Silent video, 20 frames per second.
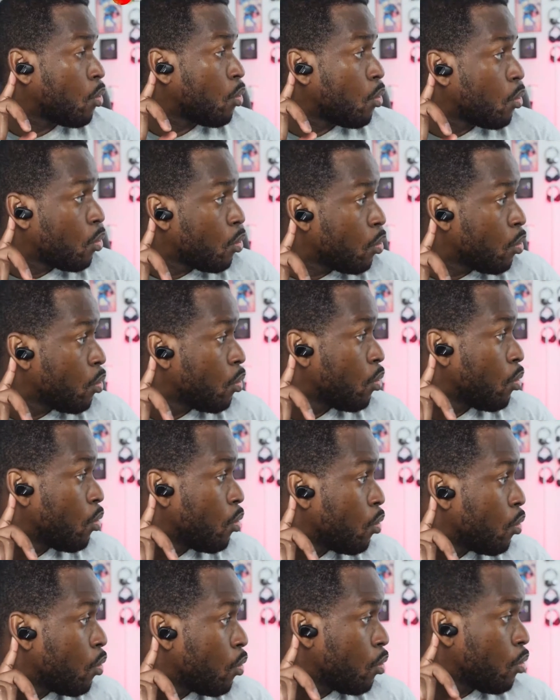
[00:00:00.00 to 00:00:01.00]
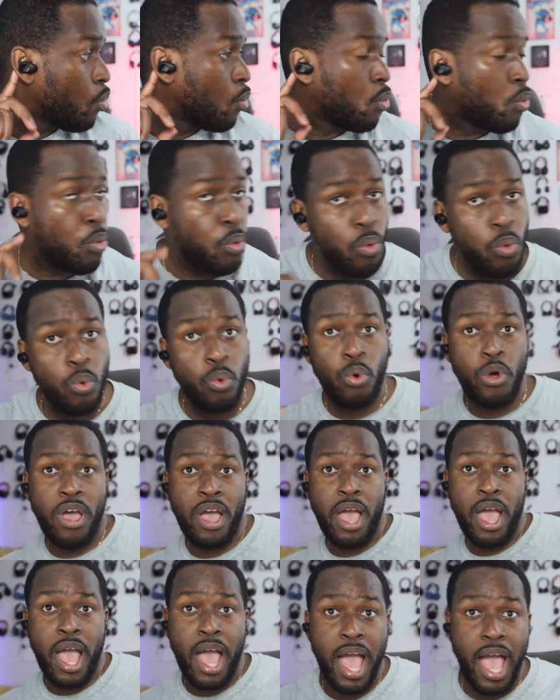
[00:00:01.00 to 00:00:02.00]
them. The lows are good, and also
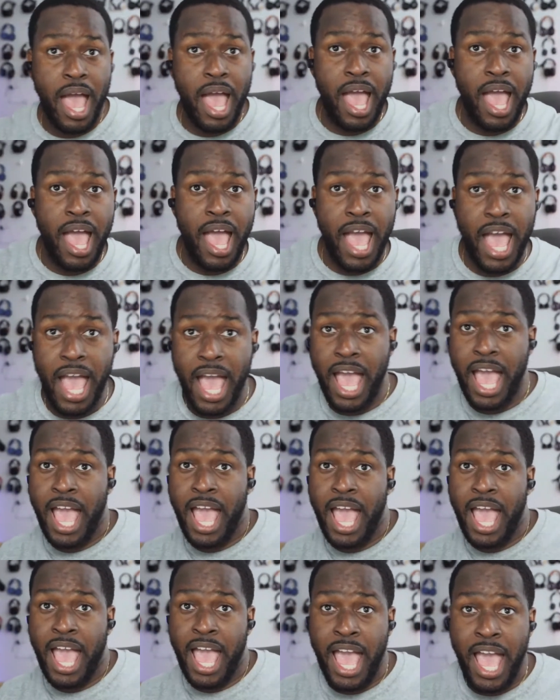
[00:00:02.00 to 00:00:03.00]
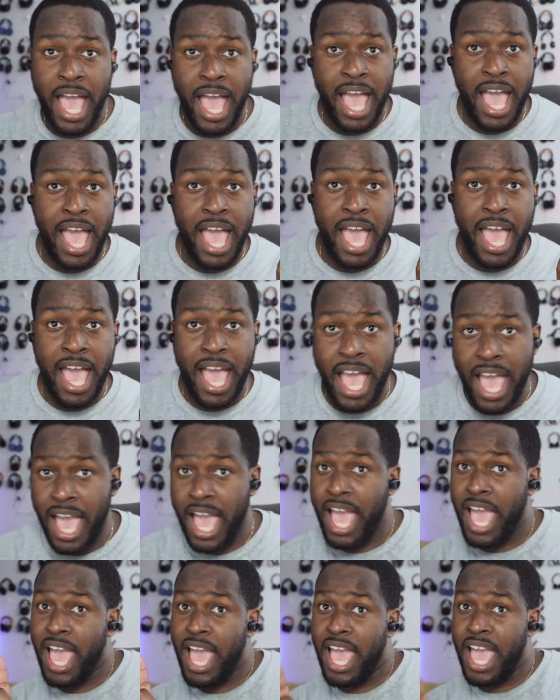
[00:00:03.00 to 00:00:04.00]
it's got extra bass as well, so you
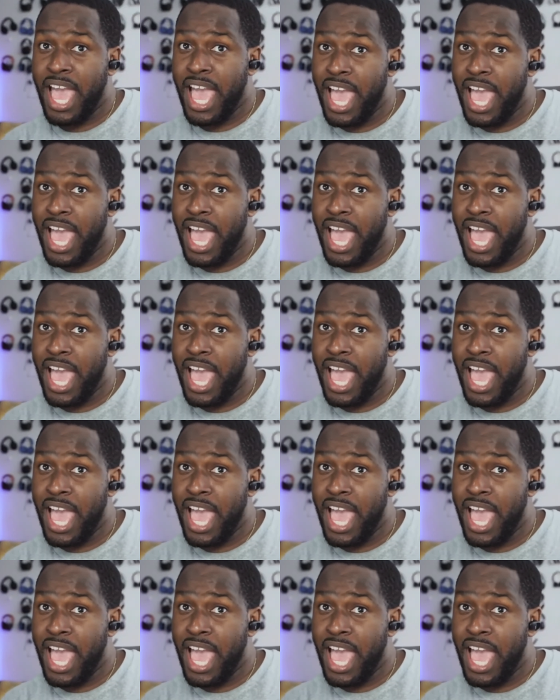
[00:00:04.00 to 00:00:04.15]
get the